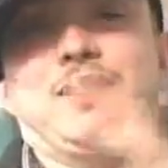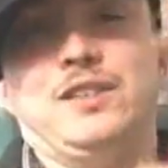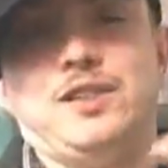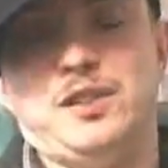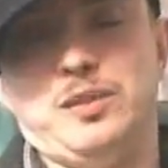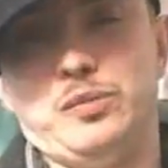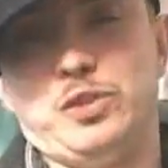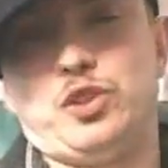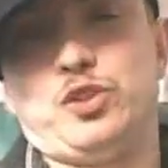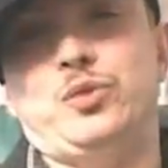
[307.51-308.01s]
and
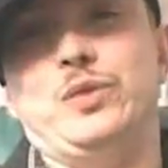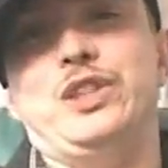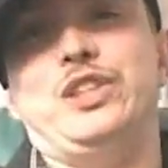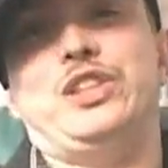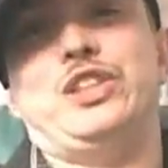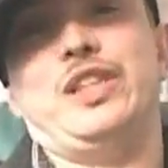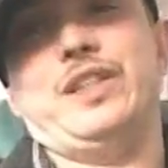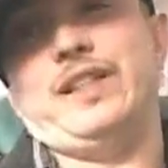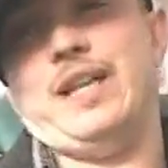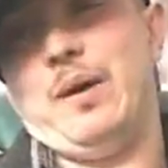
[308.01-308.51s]
some street
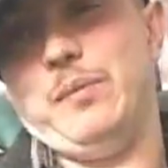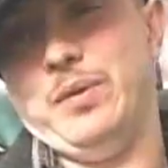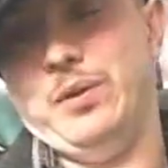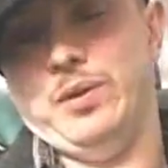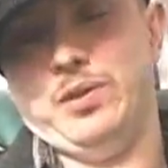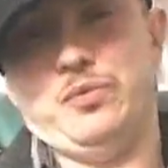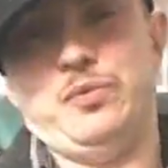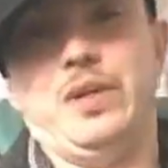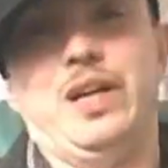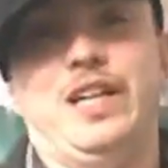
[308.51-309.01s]
shit that we
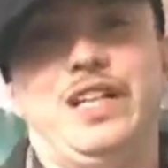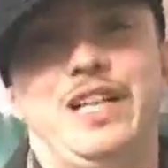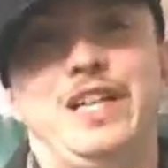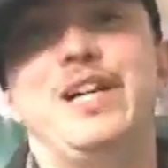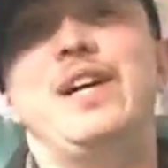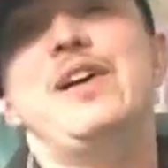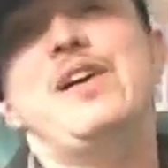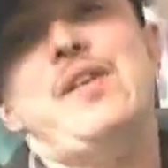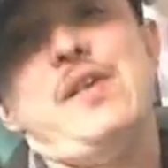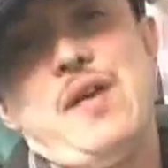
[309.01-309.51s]
was really
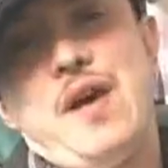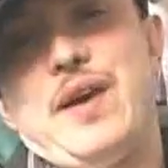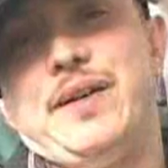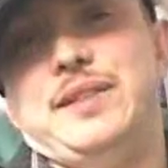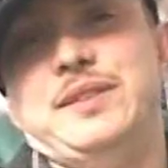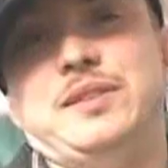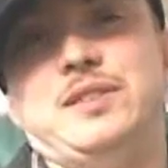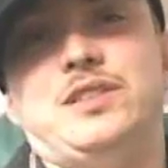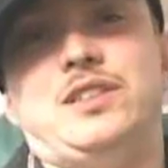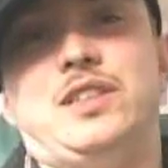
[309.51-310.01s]

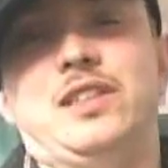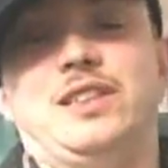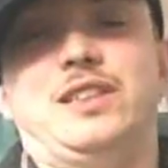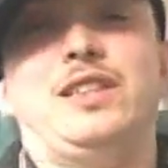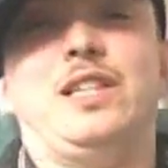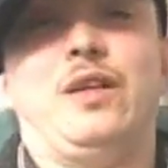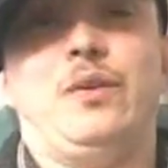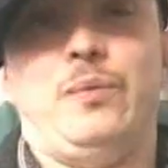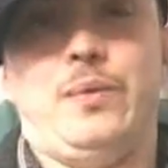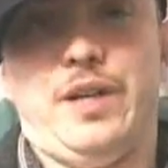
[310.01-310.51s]

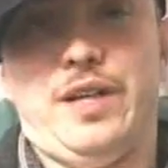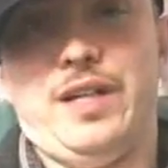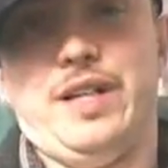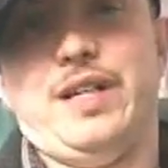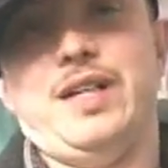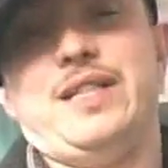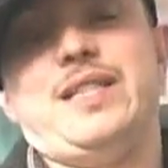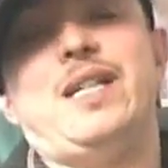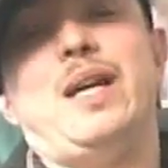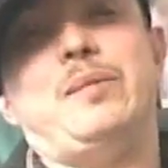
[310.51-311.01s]
considering
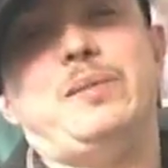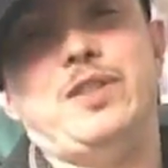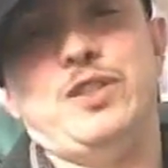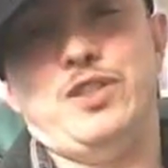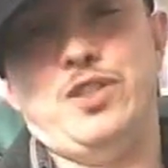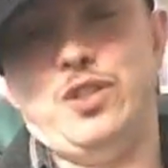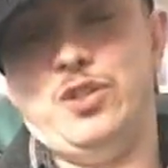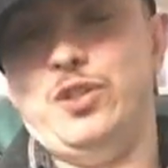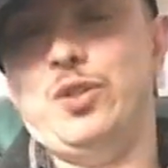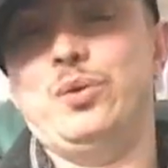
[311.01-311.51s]
and attempting
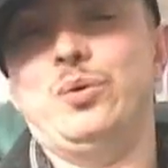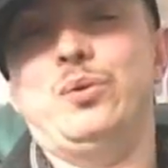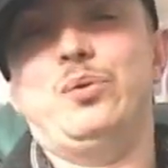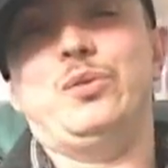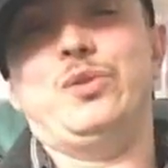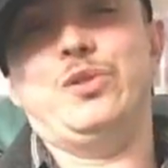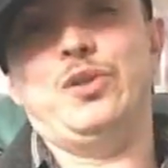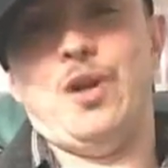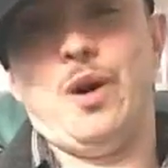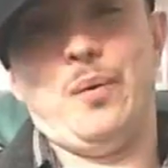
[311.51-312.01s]
to do,
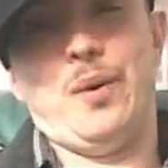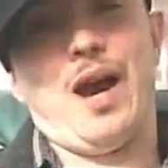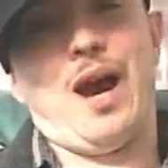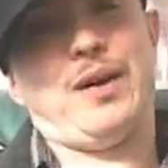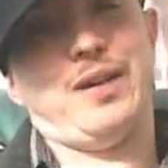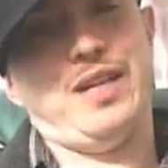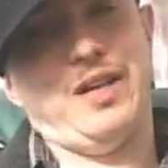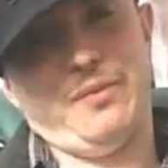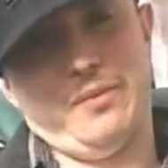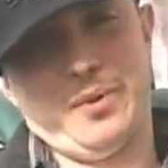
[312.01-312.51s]

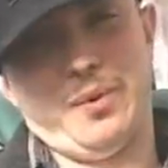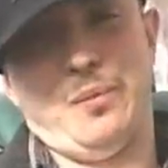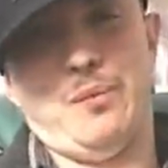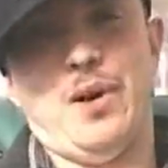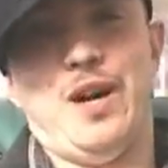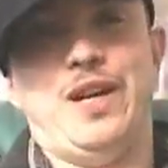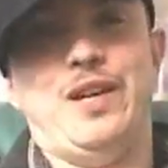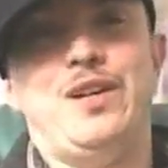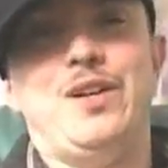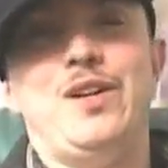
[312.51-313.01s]
without giving
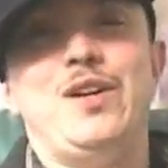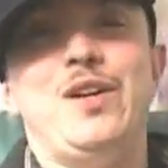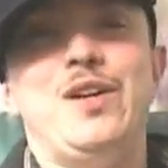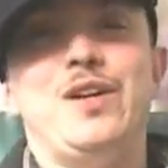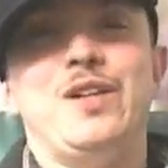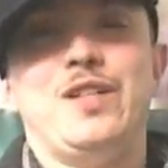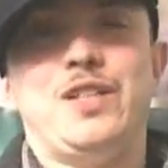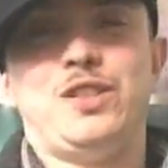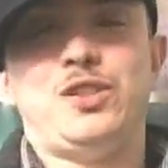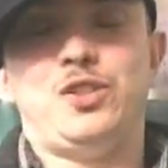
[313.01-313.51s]
away
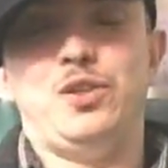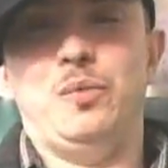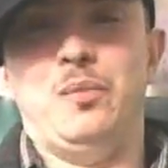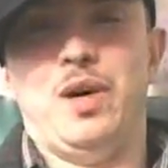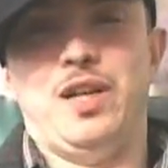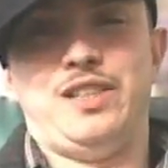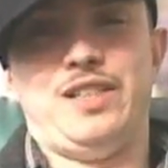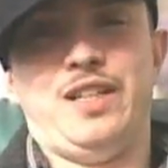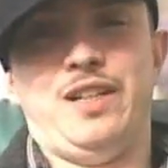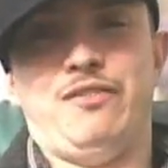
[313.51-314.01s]
too
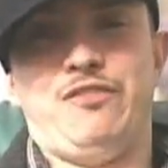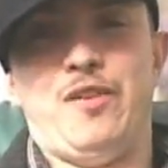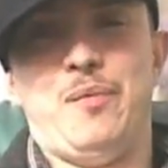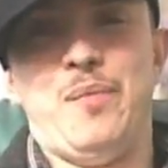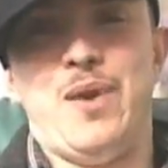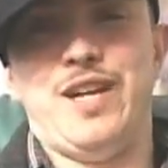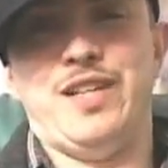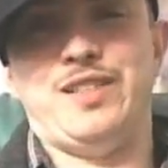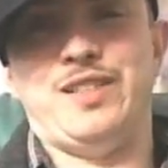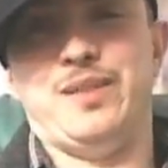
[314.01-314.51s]
much
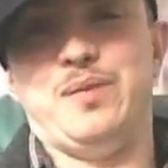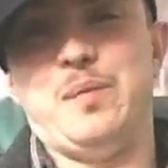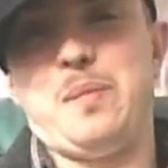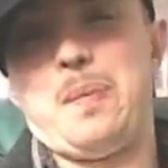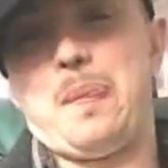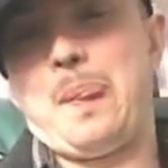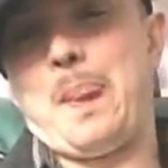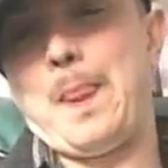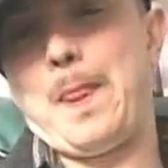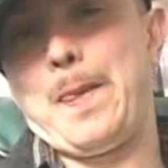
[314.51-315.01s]
information.
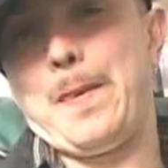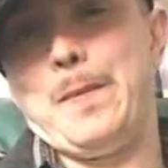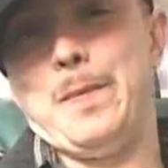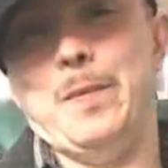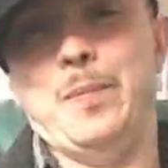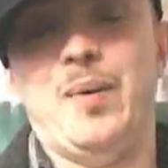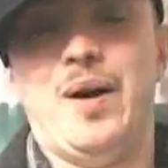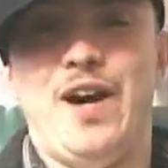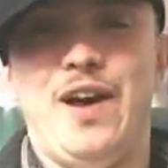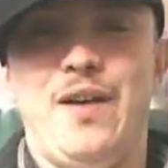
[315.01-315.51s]

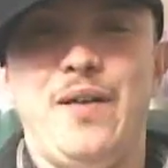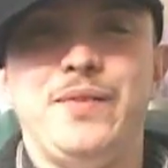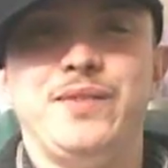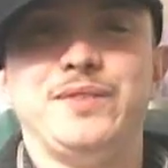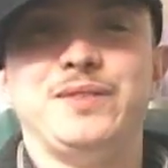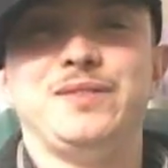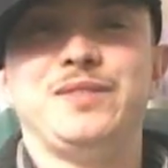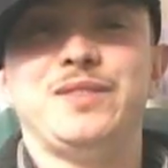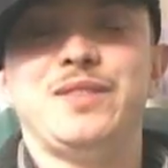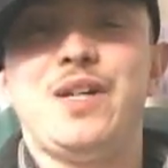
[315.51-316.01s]
But
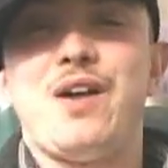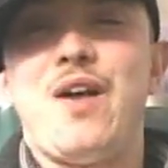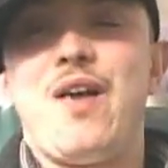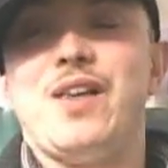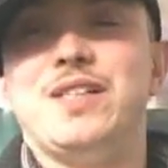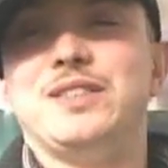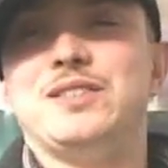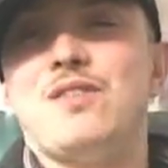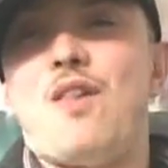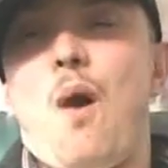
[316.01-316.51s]

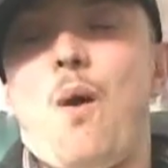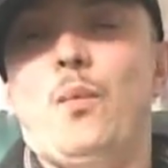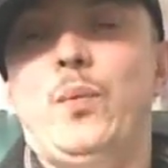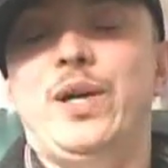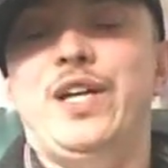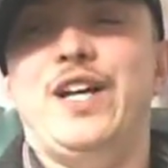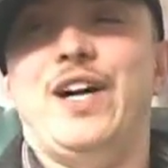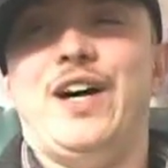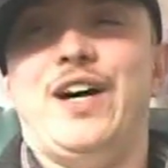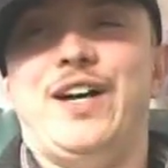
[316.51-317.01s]
we